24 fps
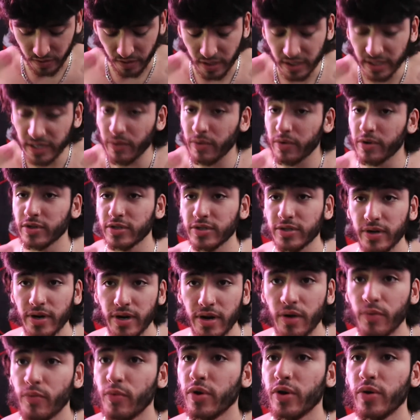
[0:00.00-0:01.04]
honestly we're gonna start
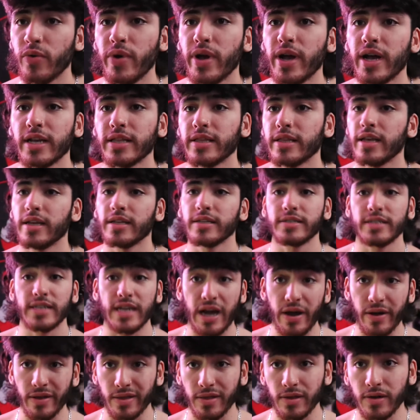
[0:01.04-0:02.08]
on real quick and then see
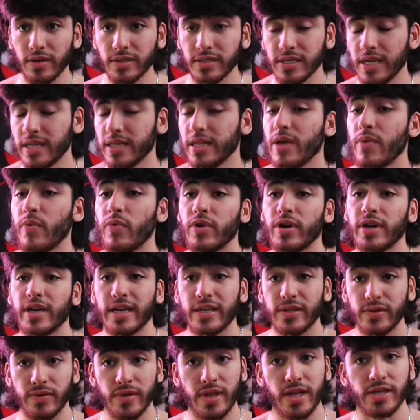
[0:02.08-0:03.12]
how it looks and then we're gonna
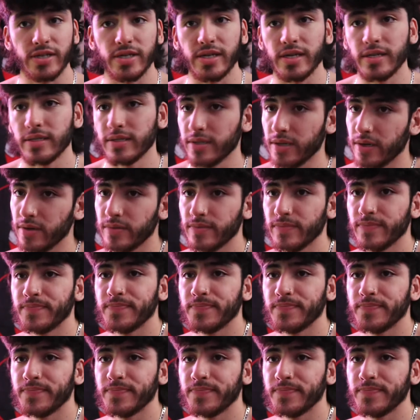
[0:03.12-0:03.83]
get to that shit so